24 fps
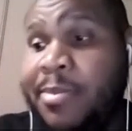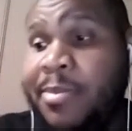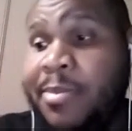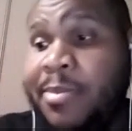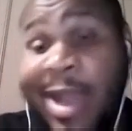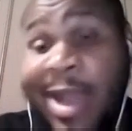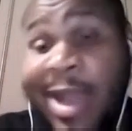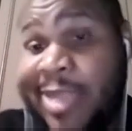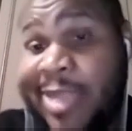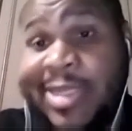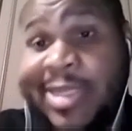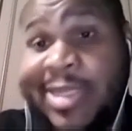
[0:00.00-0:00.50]

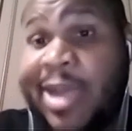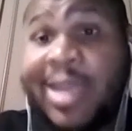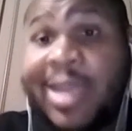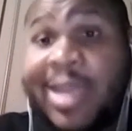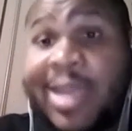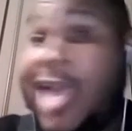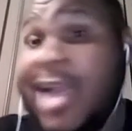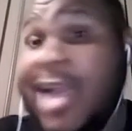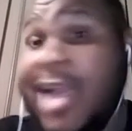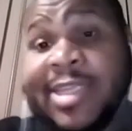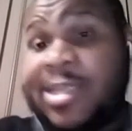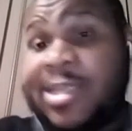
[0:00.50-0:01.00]
because i can
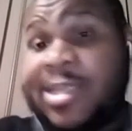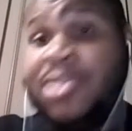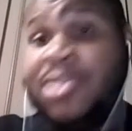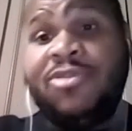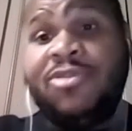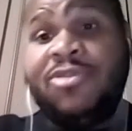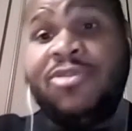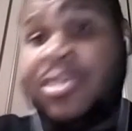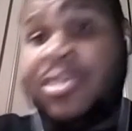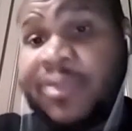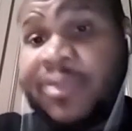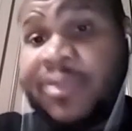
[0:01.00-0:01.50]
i can tell
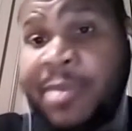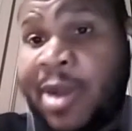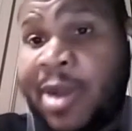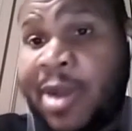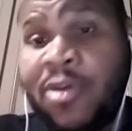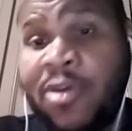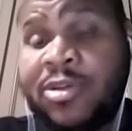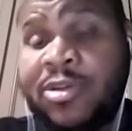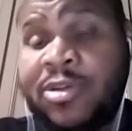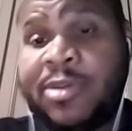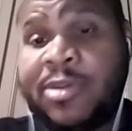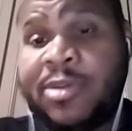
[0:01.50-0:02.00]
you this from my
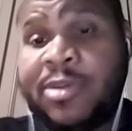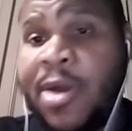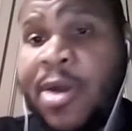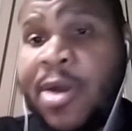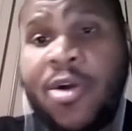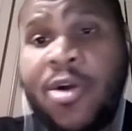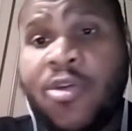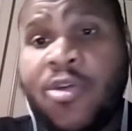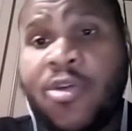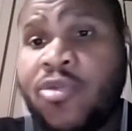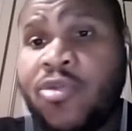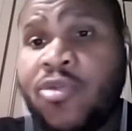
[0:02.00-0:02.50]
own my
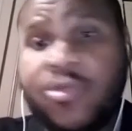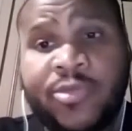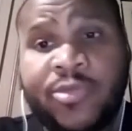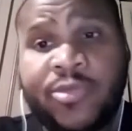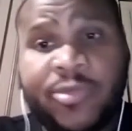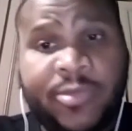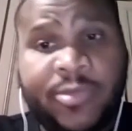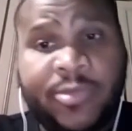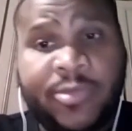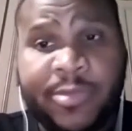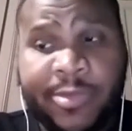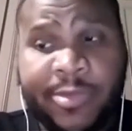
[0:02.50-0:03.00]
own
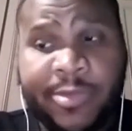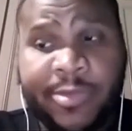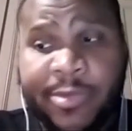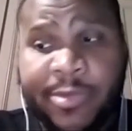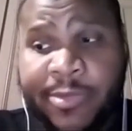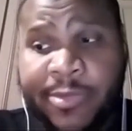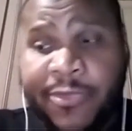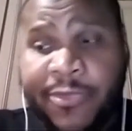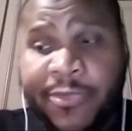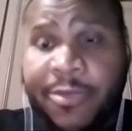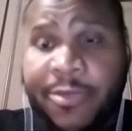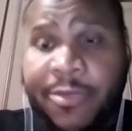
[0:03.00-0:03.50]

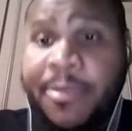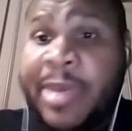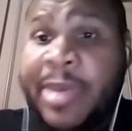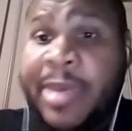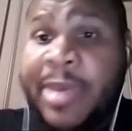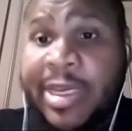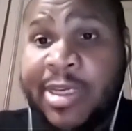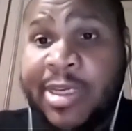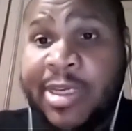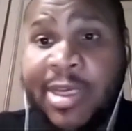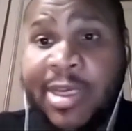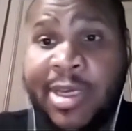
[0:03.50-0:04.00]
from
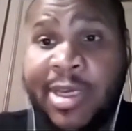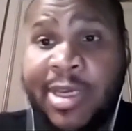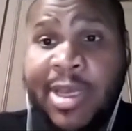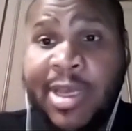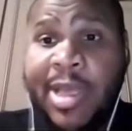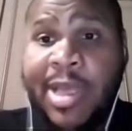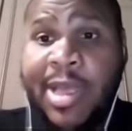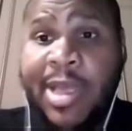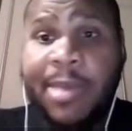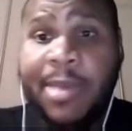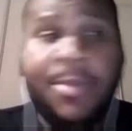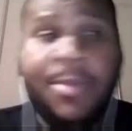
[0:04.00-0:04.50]
me
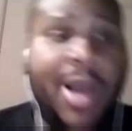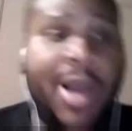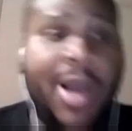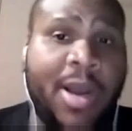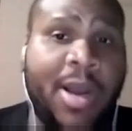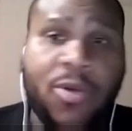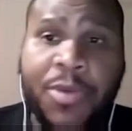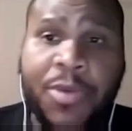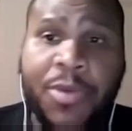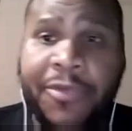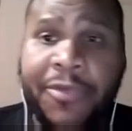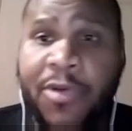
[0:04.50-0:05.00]
mom
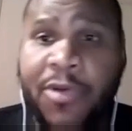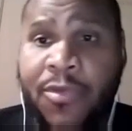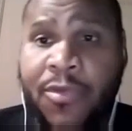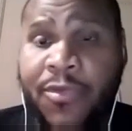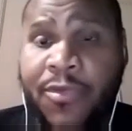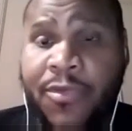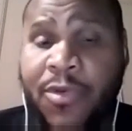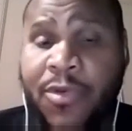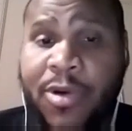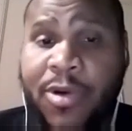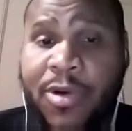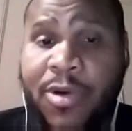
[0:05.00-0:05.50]
who we voting
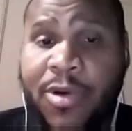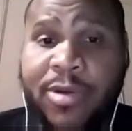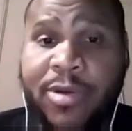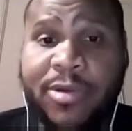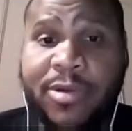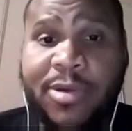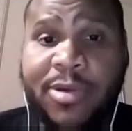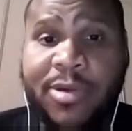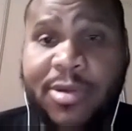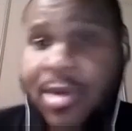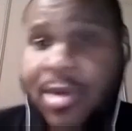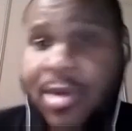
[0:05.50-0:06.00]
for
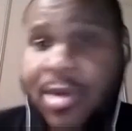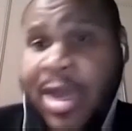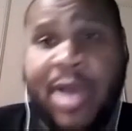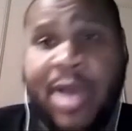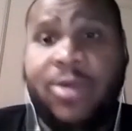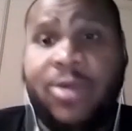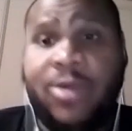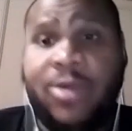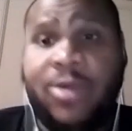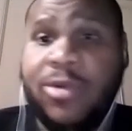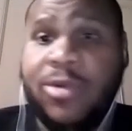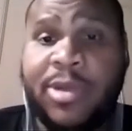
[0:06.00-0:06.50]
i
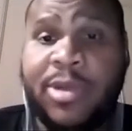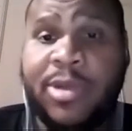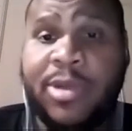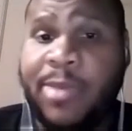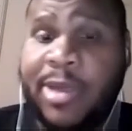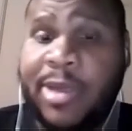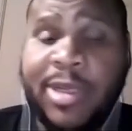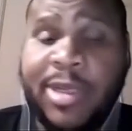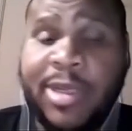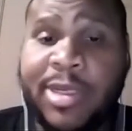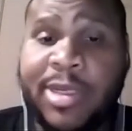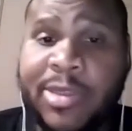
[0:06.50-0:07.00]
don't know nothing
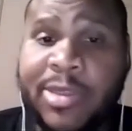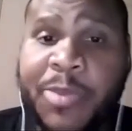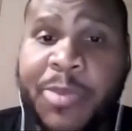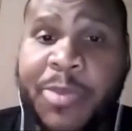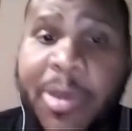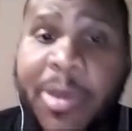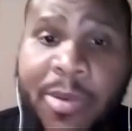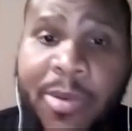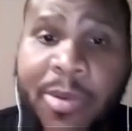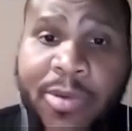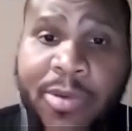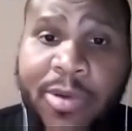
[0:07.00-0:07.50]
about none of these
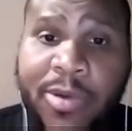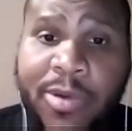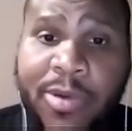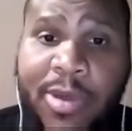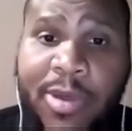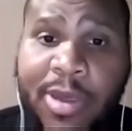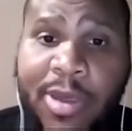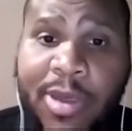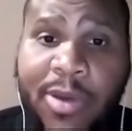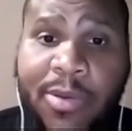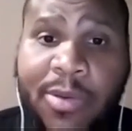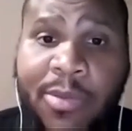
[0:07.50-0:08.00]
people
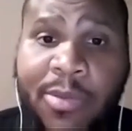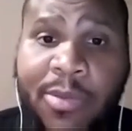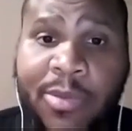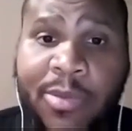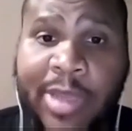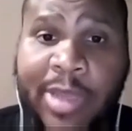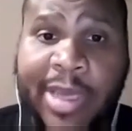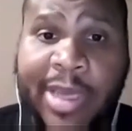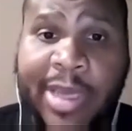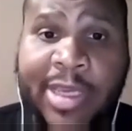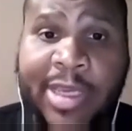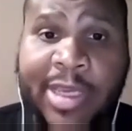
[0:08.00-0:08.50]

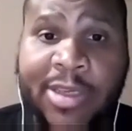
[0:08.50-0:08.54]
like